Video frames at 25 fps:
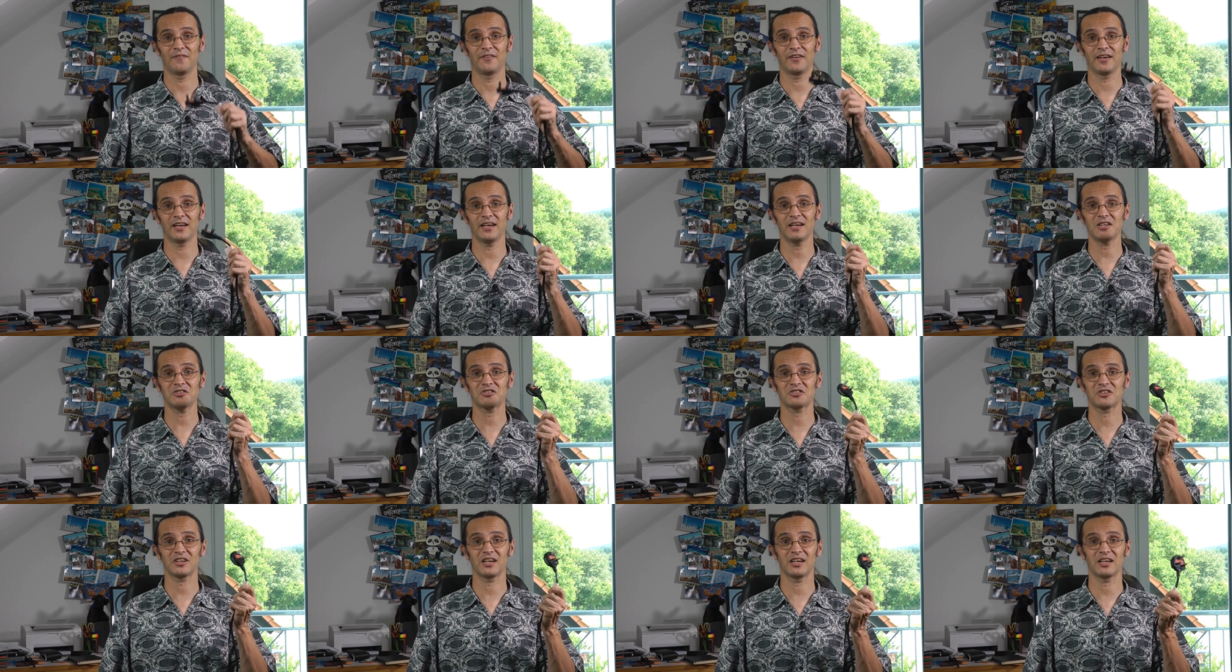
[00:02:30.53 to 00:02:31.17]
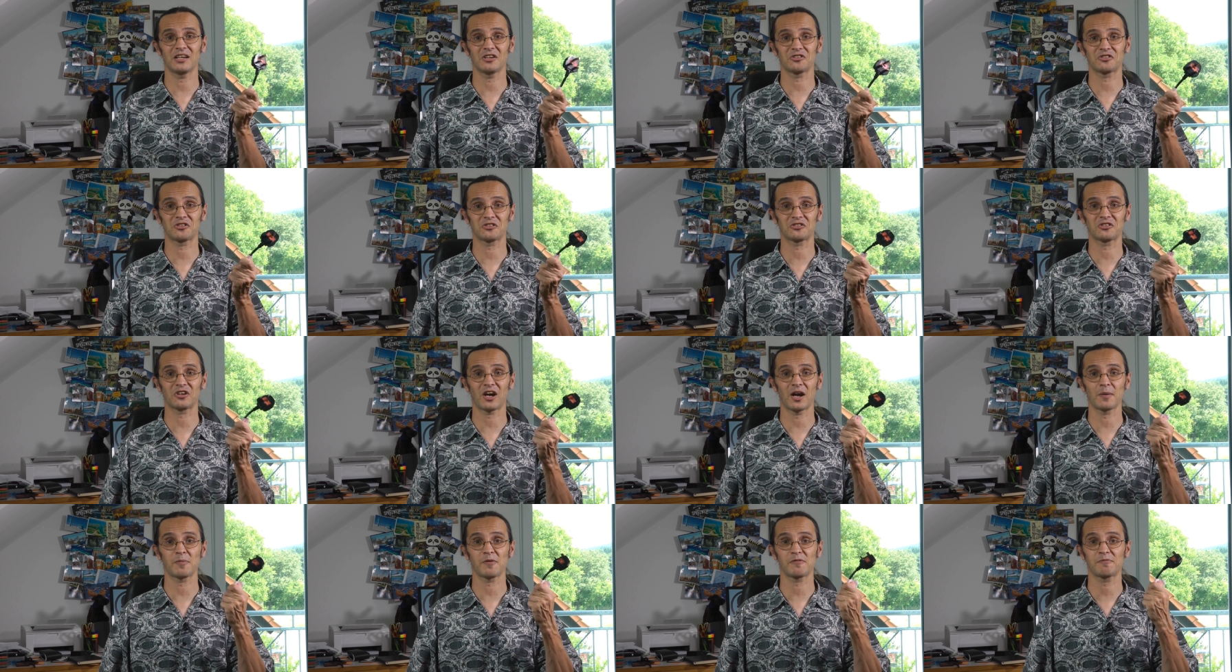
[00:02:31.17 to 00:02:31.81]
This is the
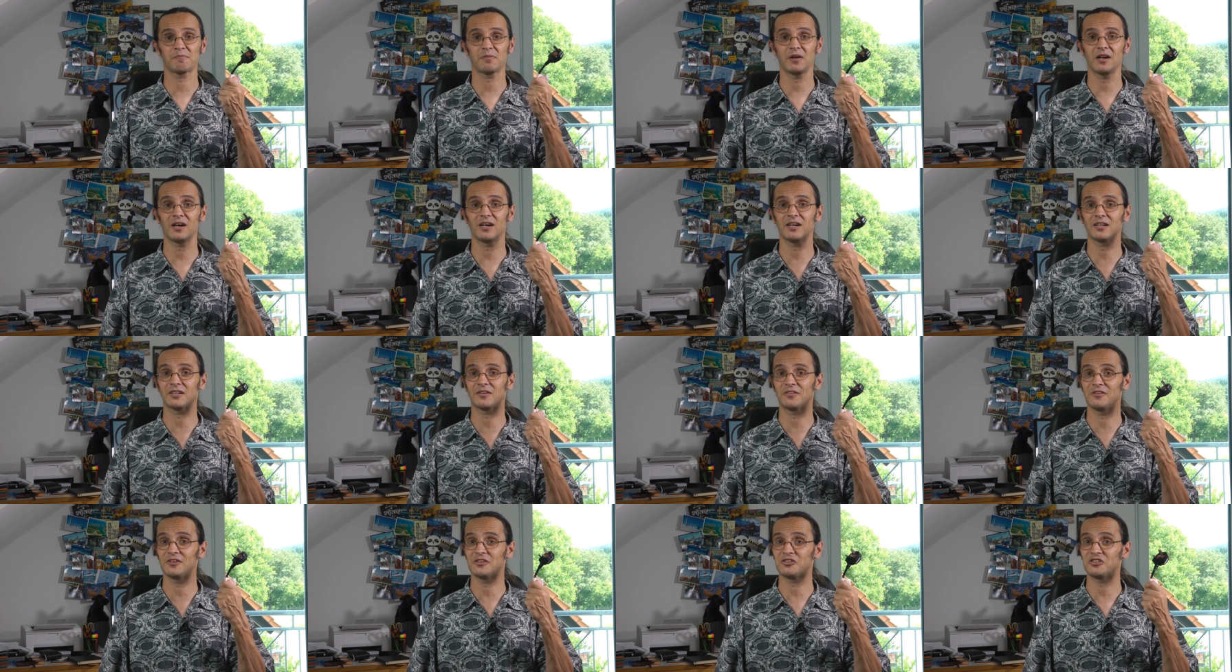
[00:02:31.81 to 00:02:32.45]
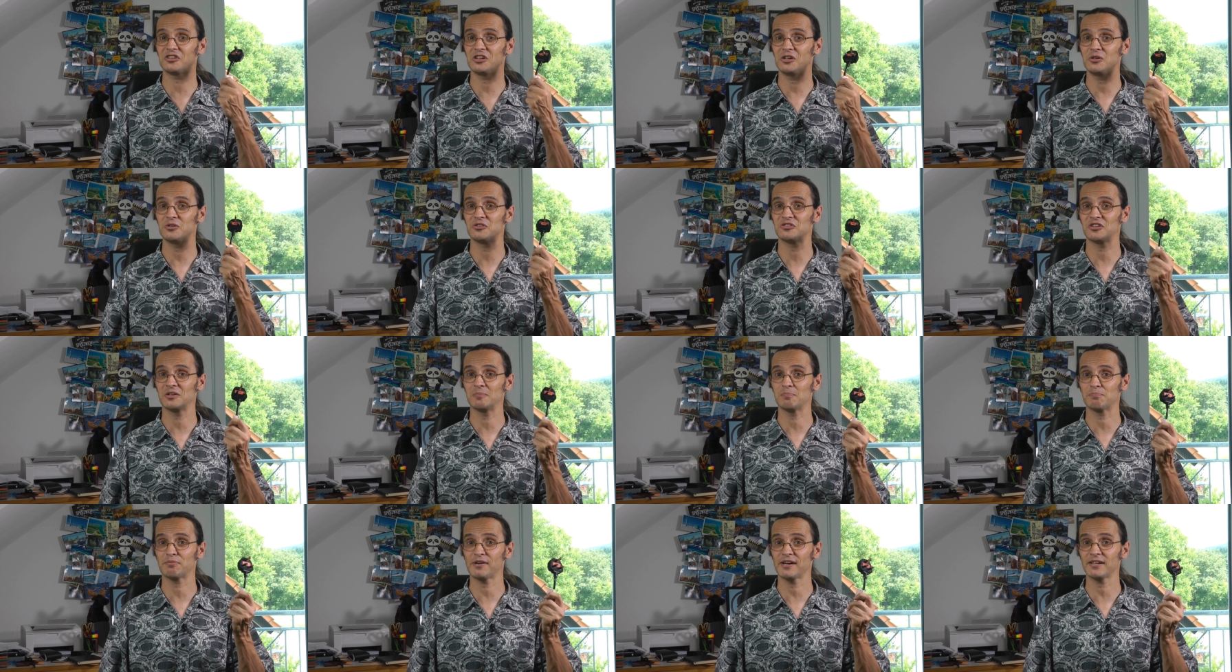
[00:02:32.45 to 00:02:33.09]
type of plug that's
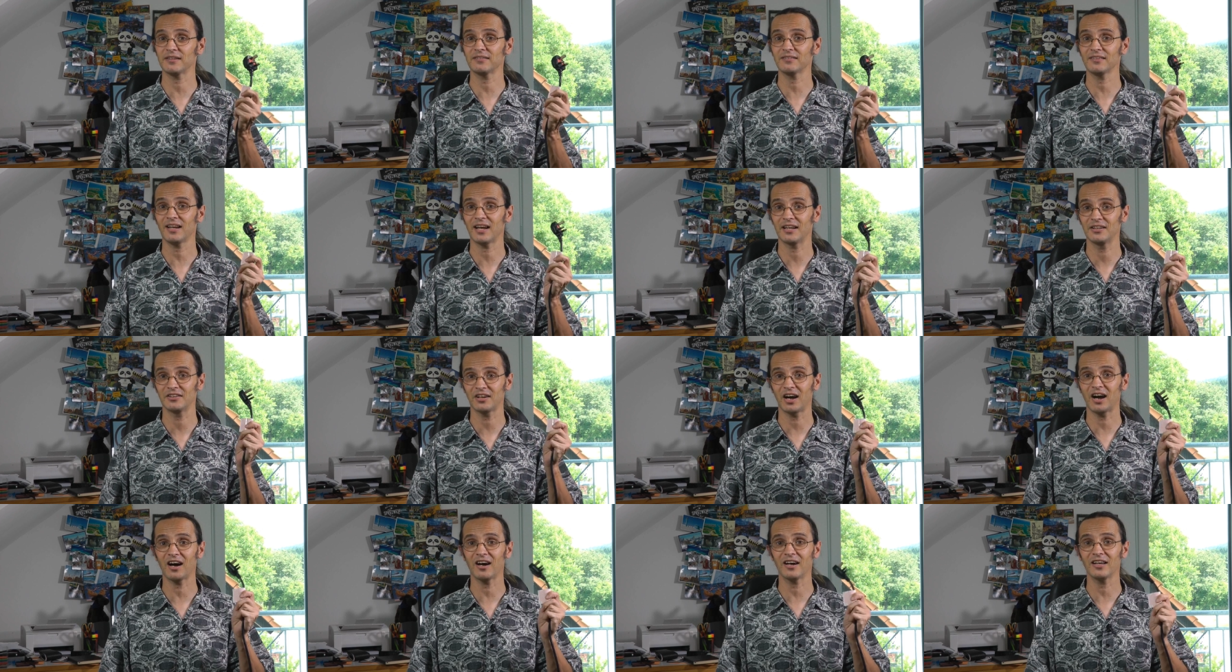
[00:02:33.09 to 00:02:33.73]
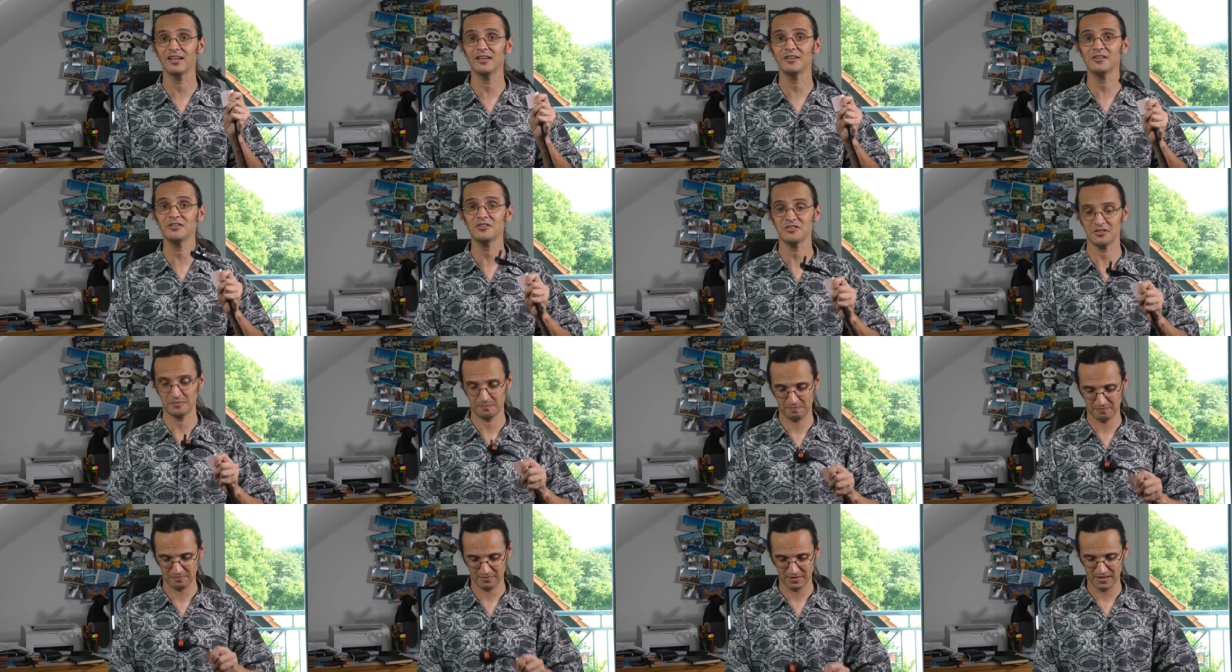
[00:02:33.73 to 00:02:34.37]
used in Britain and
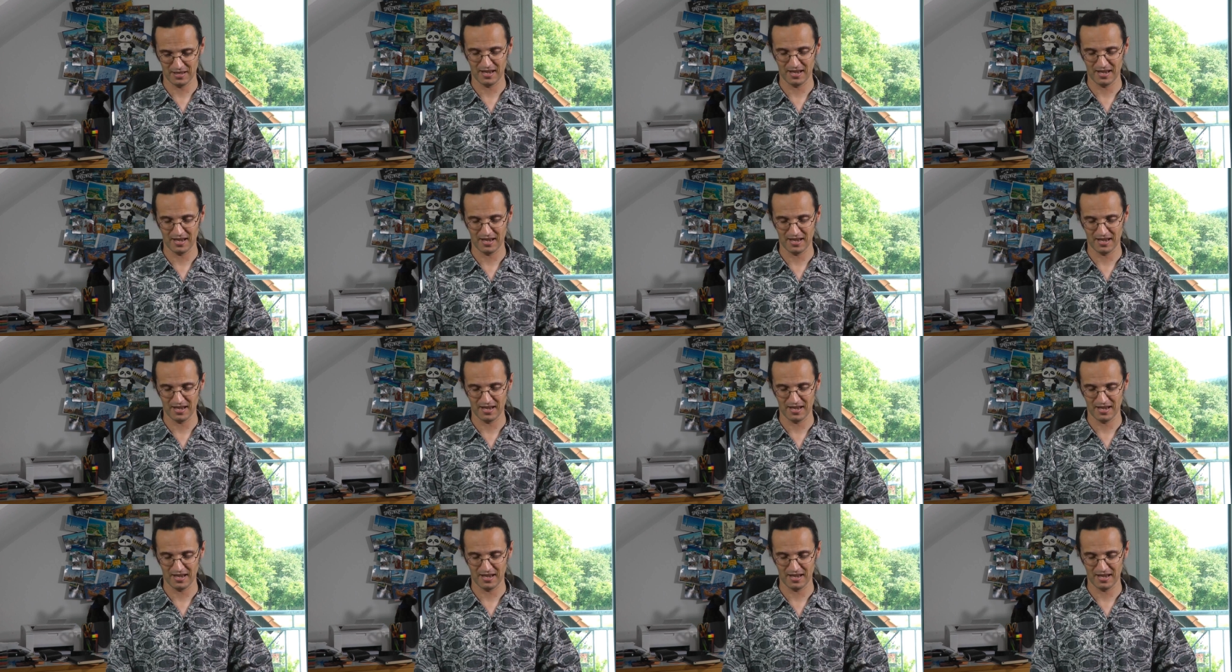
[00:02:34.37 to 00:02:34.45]
Ireland.